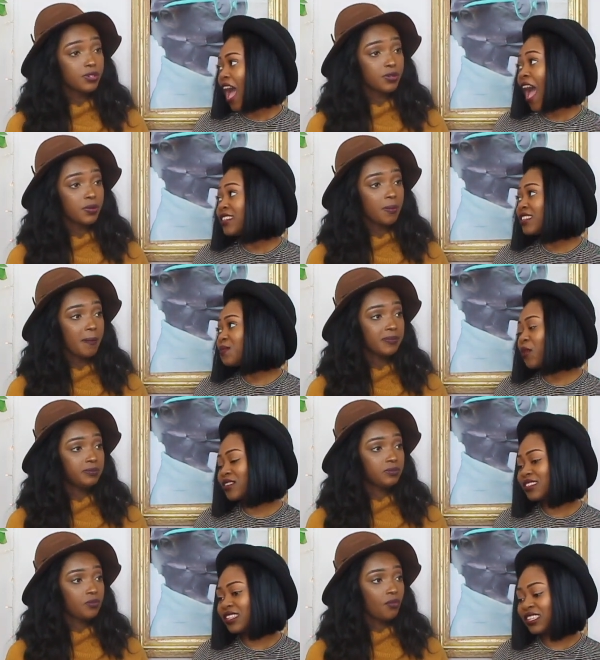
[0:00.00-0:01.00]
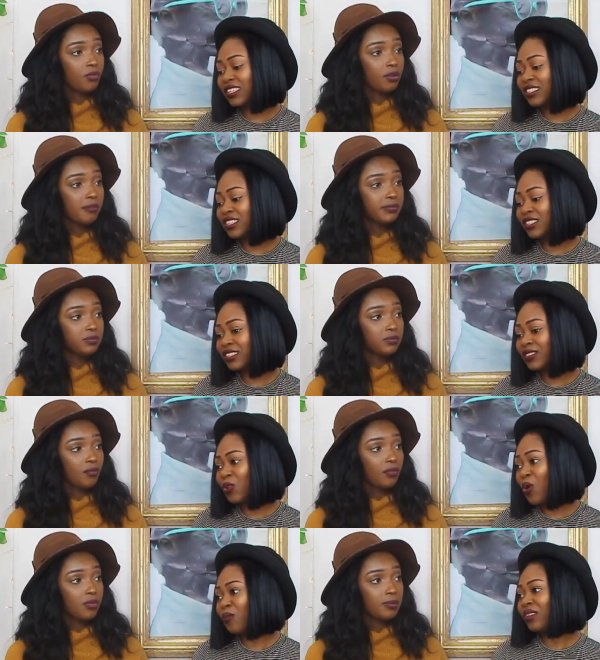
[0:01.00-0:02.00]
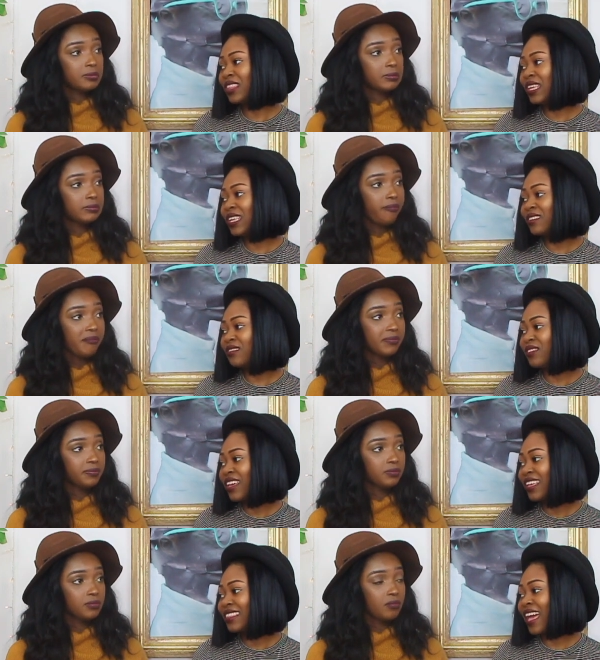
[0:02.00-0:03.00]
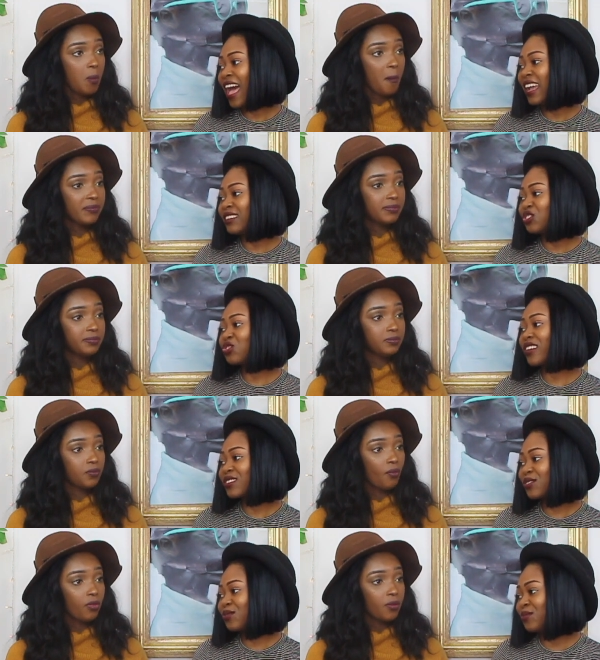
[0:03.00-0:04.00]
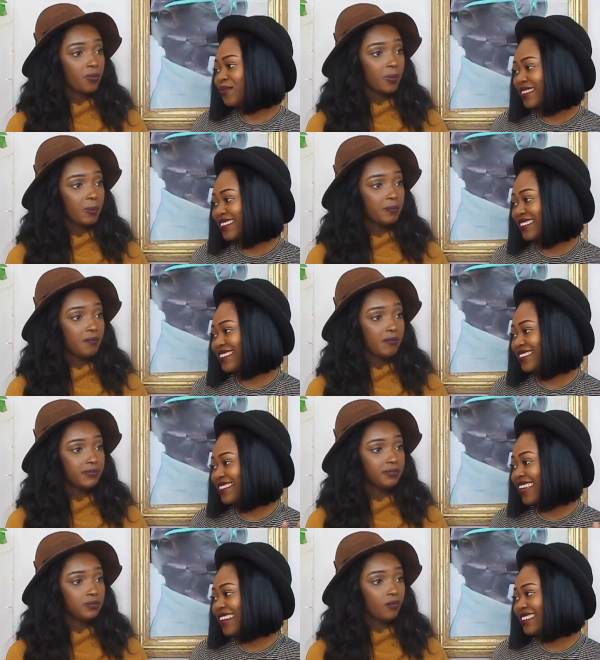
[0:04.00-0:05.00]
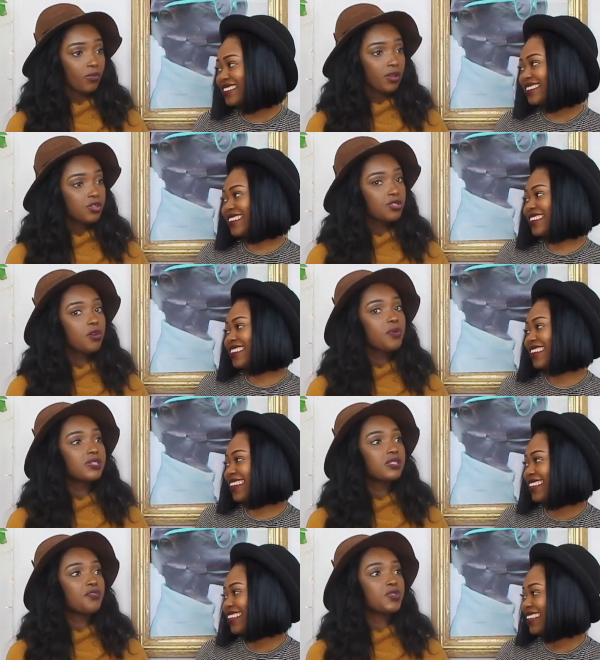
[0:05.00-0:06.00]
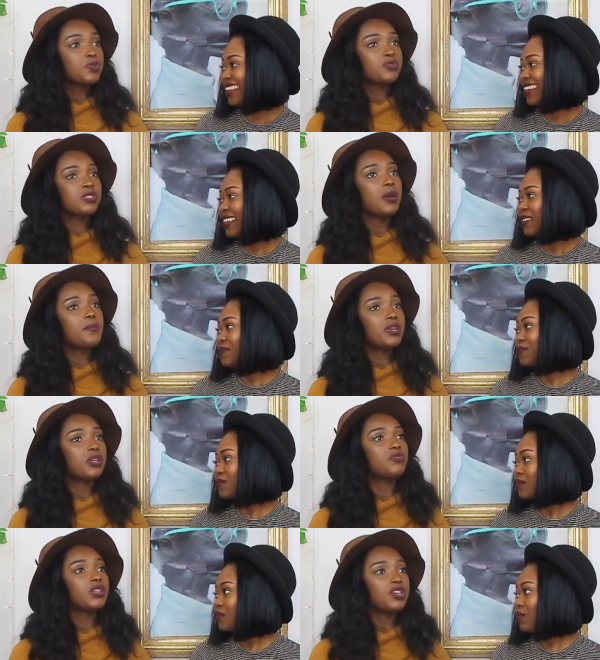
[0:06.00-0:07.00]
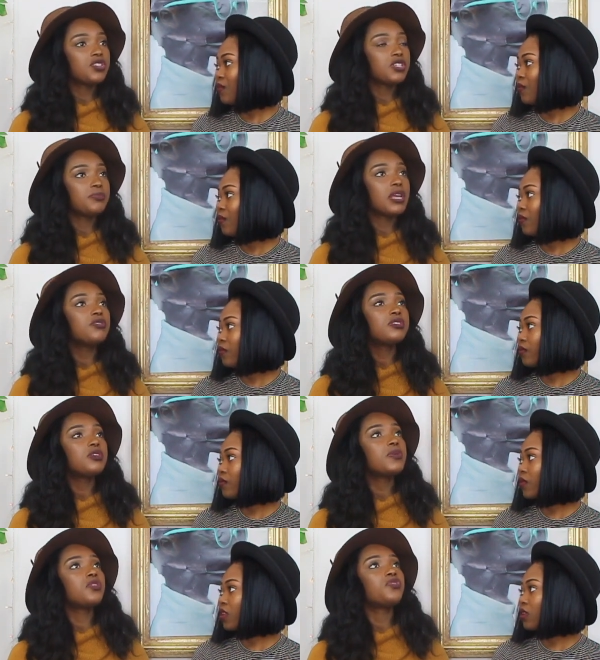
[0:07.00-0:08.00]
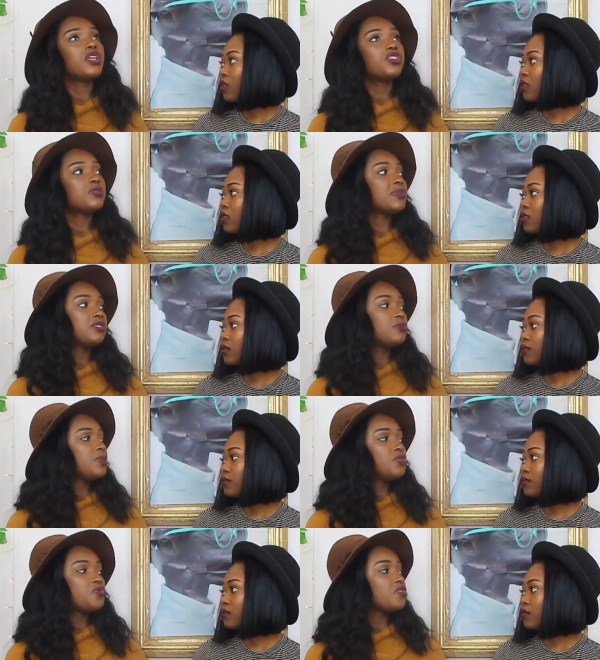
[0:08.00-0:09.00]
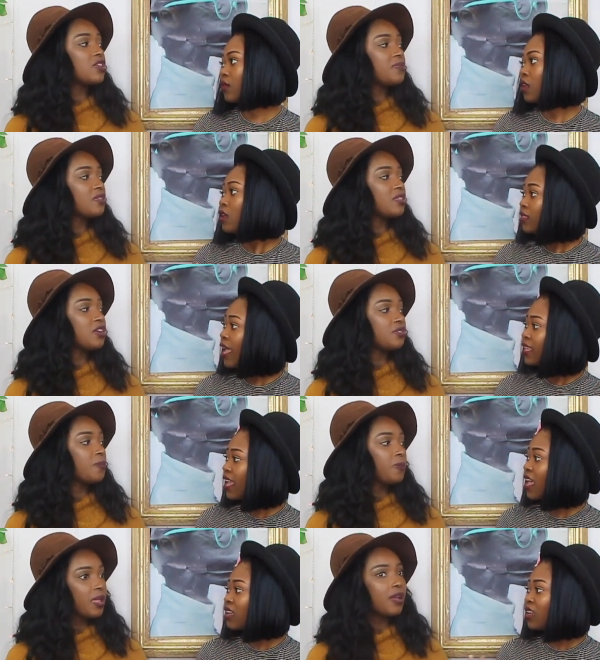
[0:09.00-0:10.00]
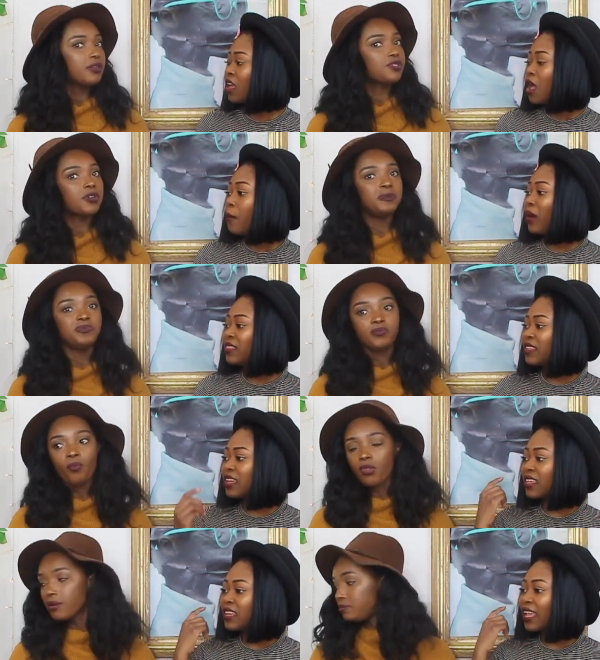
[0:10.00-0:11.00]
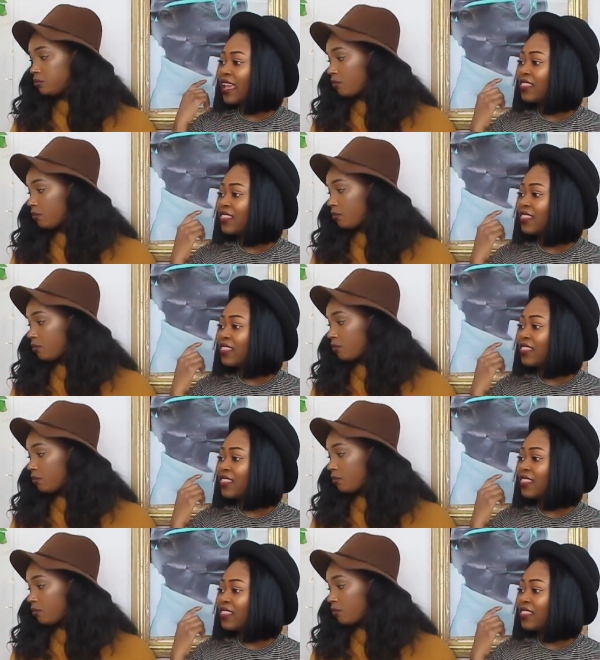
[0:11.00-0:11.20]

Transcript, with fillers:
Speaker 1: I just personally just don't believe that I trust humans to that extent.
Speaker 2: So what's the difference them being in a relationship? They could still be in a relationship and still be doing the same thing. That they, they can. Yeah. So. But
Speaker 1: then again,